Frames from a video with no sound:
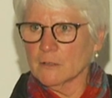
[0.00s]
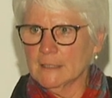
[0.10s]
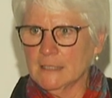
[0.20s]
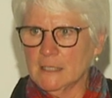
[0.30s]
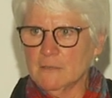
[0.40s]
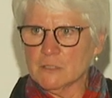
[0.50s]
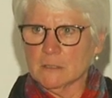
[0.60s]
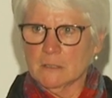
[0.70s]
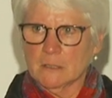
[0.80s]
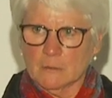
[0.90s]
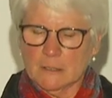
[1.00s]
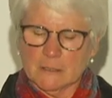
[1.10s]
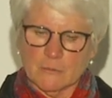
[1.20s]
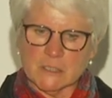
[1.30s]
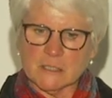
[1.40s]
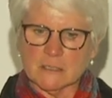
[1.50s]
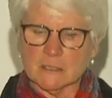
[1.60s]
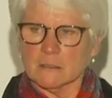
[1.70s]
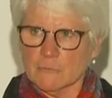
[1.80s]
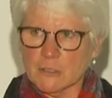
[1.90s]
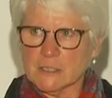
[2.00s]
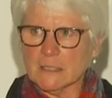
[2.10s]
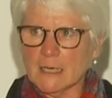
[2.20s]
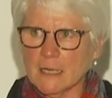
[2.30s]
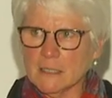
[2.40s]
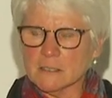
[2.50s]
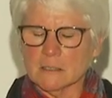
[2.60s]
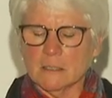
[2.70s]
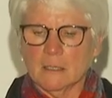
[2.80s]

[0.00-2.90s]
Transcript: the leaves, crystallize,